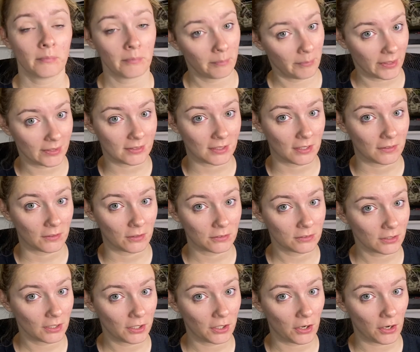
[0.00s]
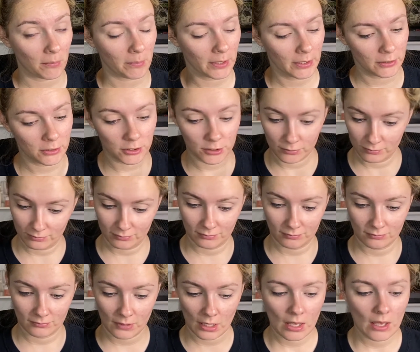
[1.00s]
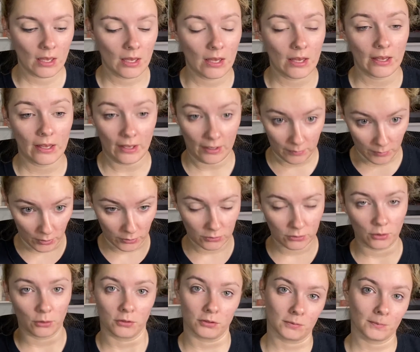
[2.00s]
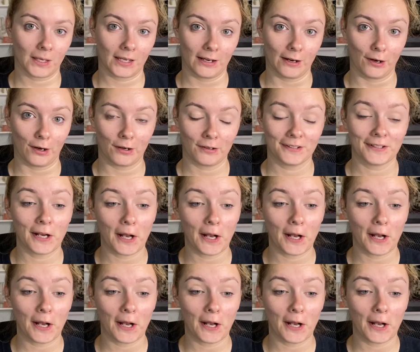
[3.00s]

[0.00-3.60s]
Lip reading: My skin looks like garbage. So does my hair.